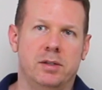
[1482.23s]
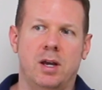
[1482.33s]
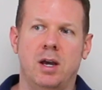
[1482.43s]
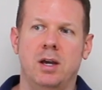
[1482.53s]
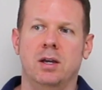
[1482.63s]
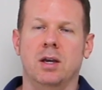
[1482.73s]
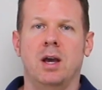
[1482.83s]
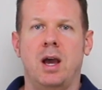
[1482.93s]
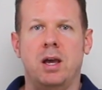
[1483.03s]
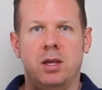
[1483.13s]
say,
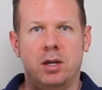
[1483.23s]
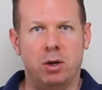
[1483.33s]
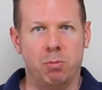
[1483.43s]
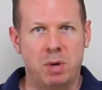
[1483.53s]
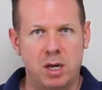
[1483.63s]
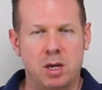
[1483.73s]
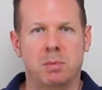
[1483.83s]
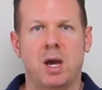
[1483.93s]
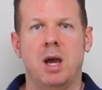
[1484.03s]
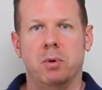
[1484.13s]
and then your
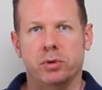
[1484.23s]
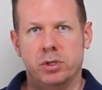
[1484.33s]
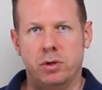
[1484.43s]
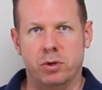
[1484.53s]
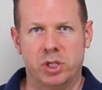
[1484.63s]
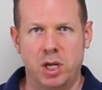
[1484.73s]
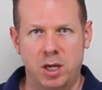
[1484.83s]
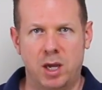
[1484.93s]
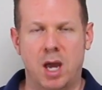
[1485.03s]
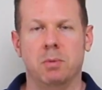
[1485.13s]
medium cables and your
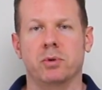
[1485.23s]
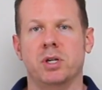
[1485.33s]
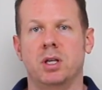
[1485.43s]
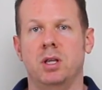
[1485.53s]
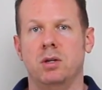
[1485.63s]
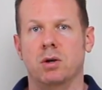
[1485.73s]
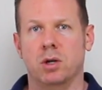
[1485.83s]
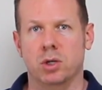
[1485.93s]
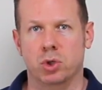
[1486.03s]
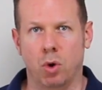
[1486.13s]
skinny cables, and then your
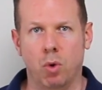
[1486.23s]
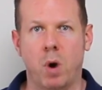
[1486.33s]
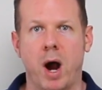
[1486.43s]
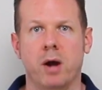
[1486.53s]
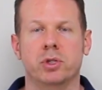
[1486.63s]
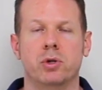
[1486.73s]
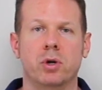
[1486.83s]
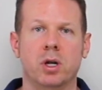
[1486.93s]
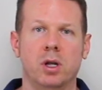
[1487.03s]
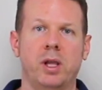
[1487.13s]
control wires. So
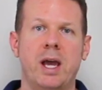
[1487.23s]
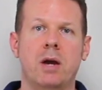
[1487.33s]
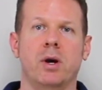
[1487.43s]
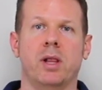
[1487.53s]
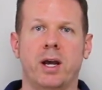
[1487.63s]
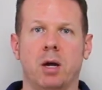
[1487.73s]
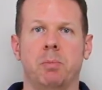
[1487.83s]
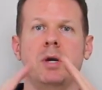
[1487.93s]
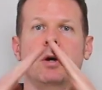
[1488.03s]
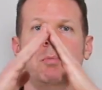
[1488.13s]
you're going to layer it like a
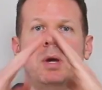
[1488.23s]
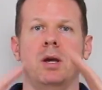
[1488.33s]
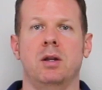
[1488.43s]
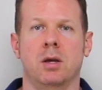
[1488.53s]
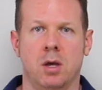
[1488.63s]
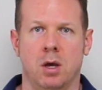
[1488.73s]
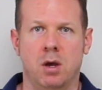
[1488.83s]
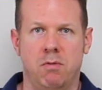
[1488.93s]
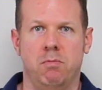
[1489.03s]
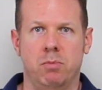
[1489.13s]
pyramid
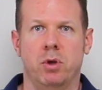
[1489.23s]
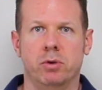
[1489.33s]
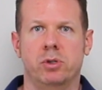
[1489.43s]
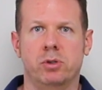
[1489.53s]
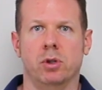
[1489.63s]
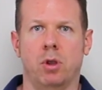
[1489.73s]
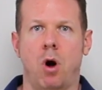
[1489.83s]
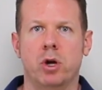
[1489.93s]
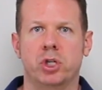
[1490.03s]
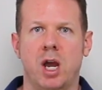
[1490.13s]
those
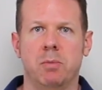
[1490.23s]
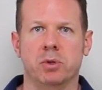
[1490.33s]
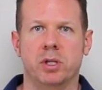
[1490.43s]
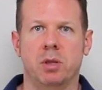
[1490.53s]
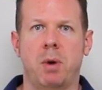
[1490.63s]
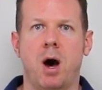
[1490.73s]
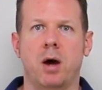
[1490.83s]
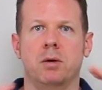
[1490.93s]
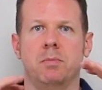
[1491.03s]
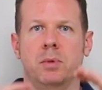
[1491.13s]
large cables at the
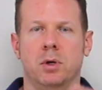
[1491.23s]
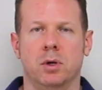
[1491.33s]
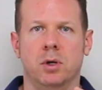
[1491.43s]
bottom,